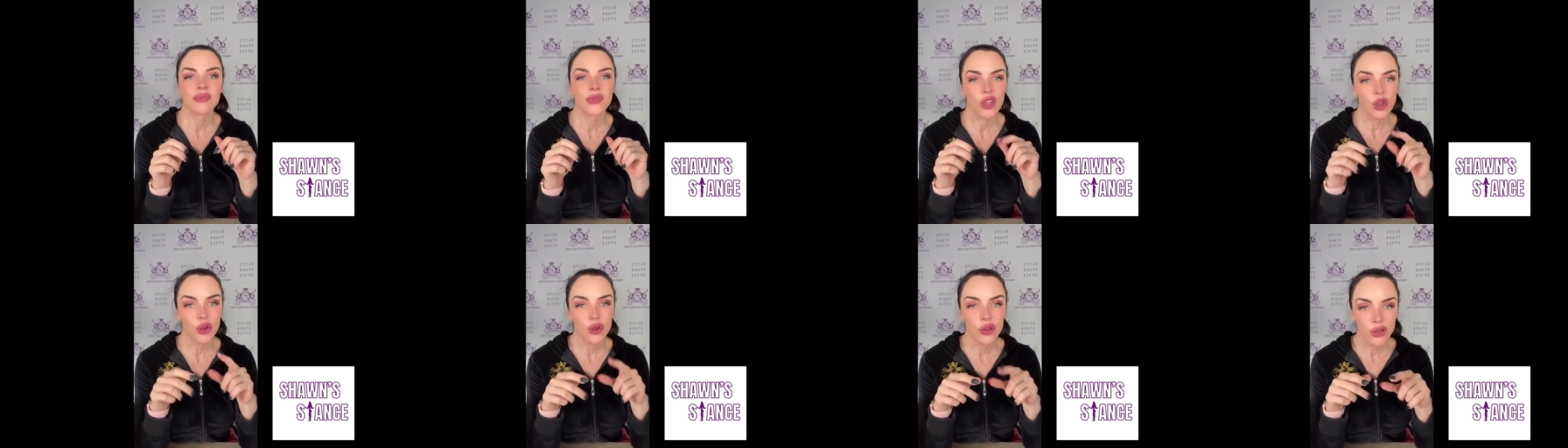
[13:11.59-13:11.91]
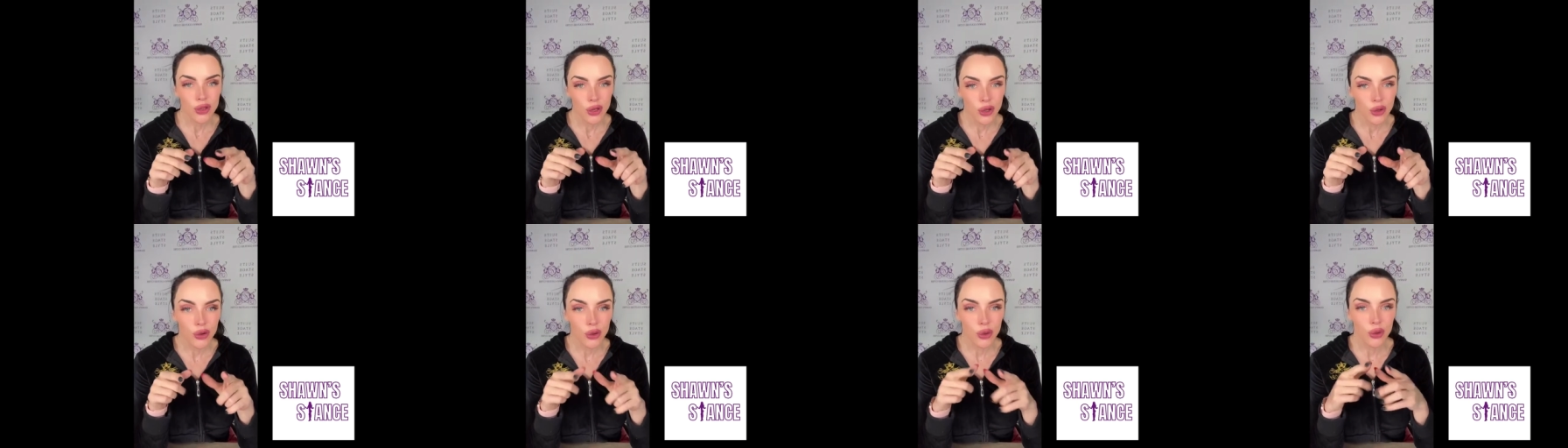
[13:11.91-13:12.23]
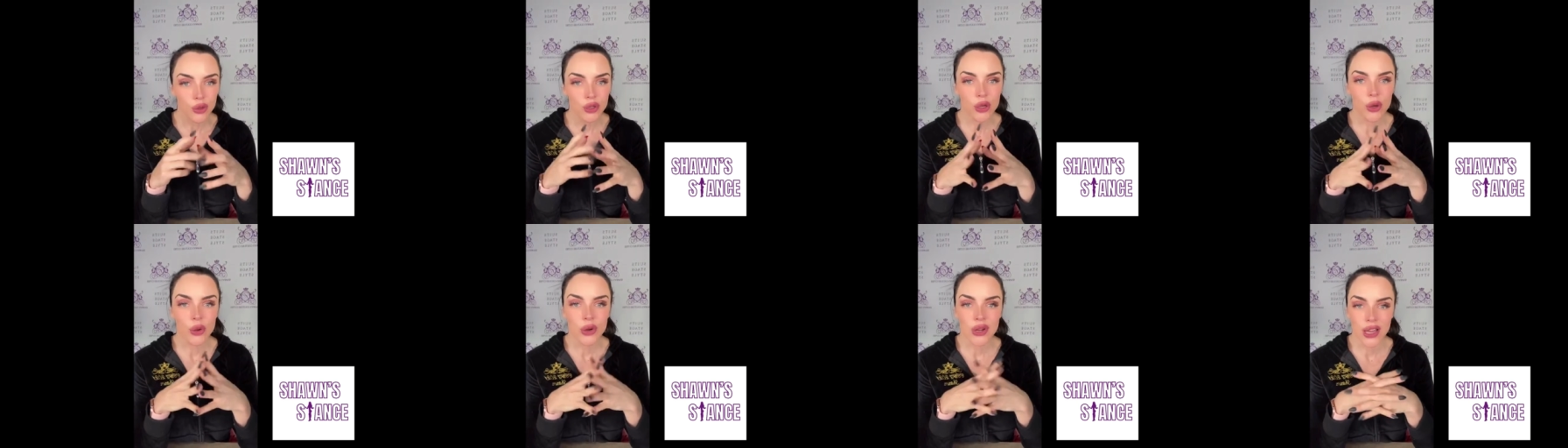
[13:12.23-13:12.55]
you can do
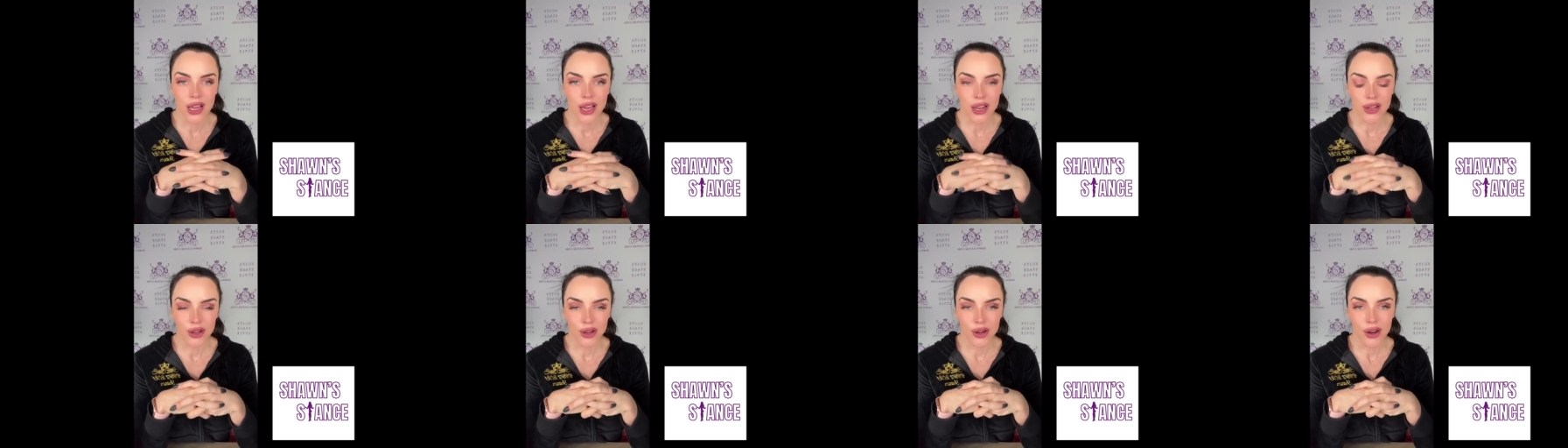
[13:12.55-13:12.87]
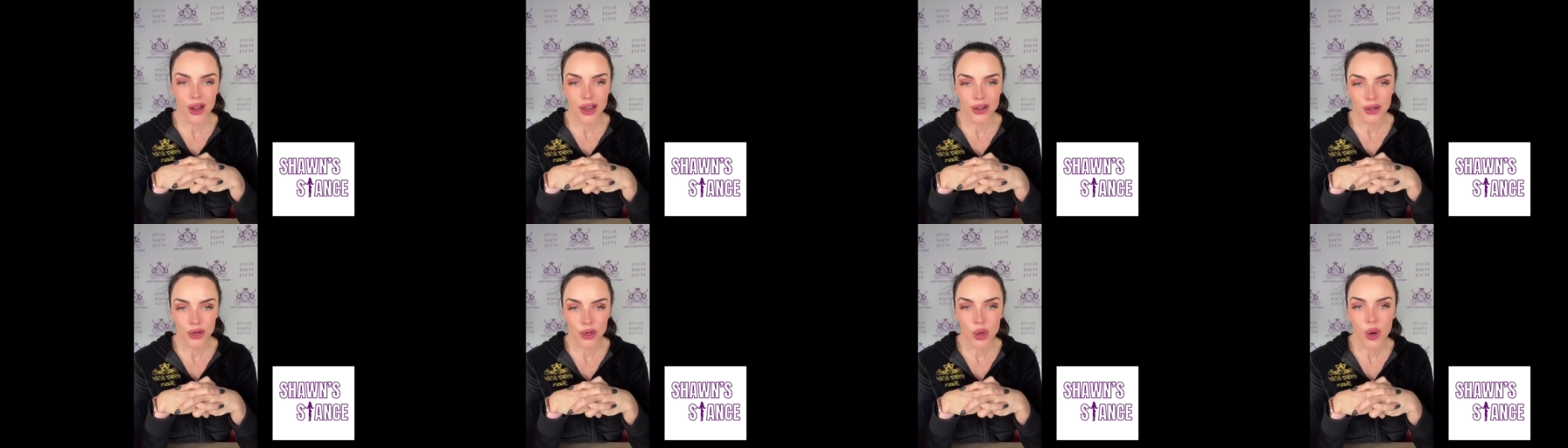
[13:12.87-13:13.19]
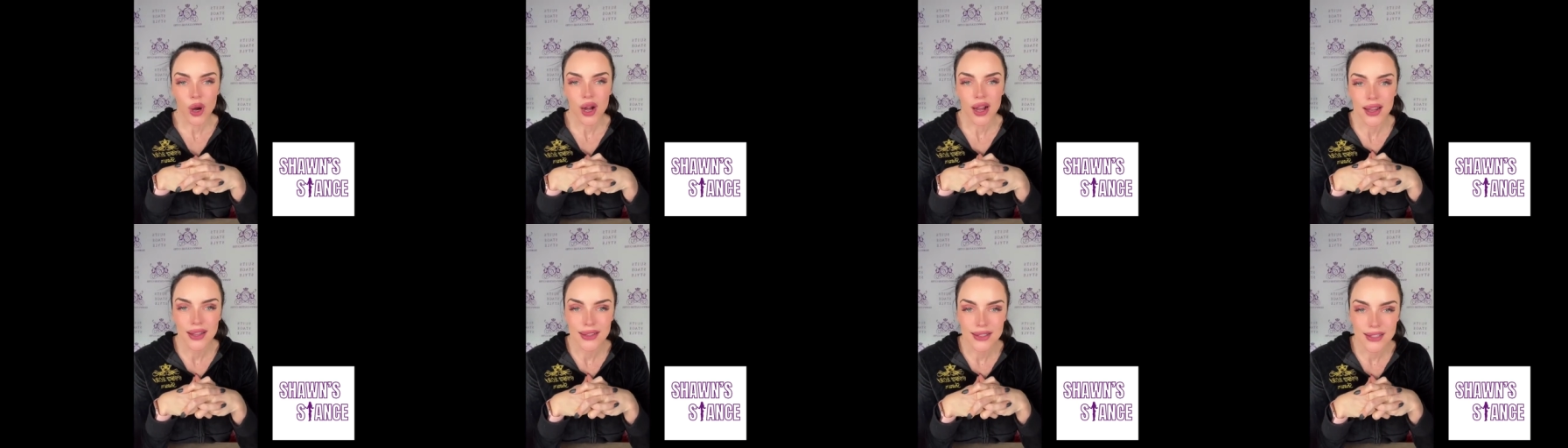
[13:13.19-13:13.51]
cool toning on your, on your
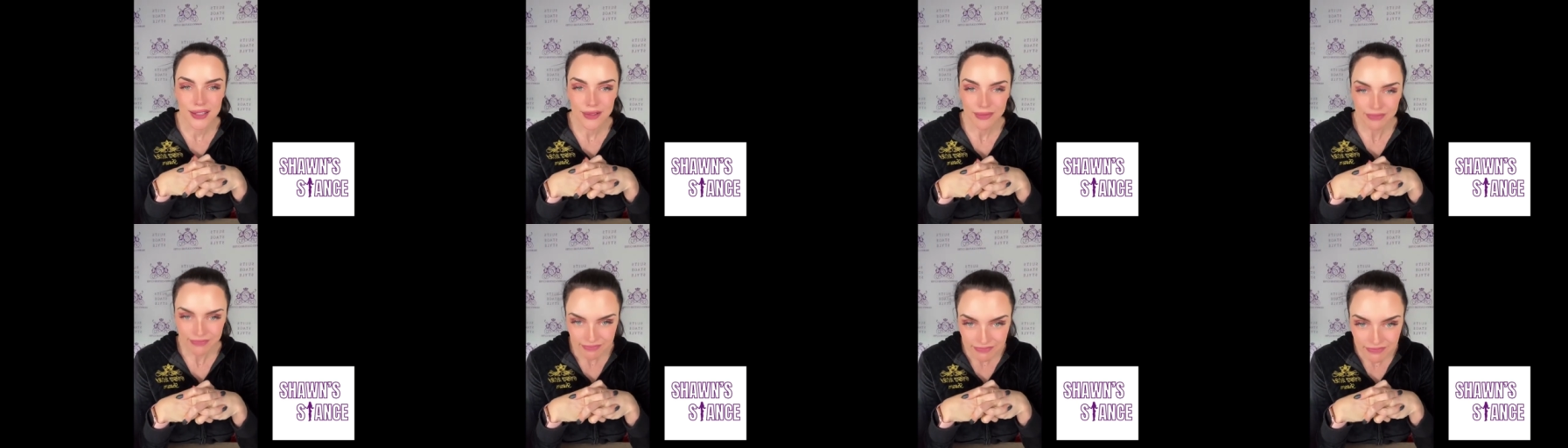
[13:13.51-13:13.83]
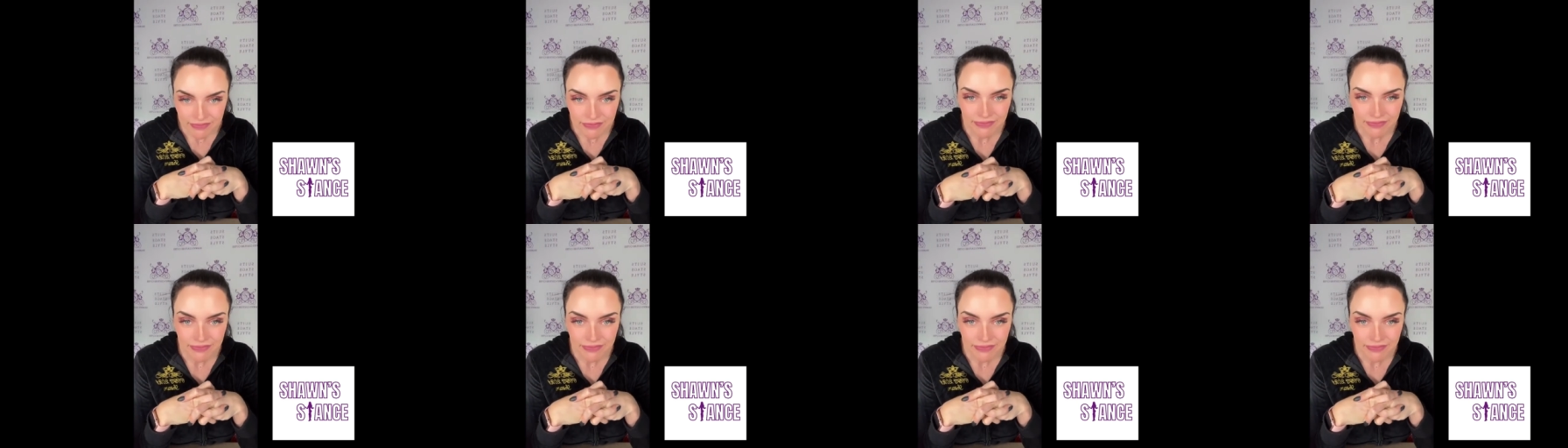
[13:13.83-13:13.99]
quads.